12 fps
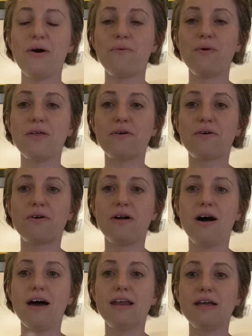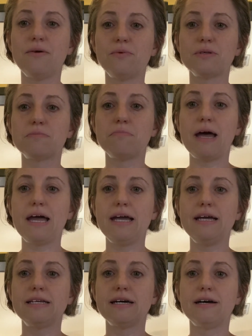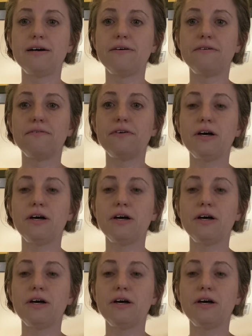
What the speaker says: Whether or not it was made of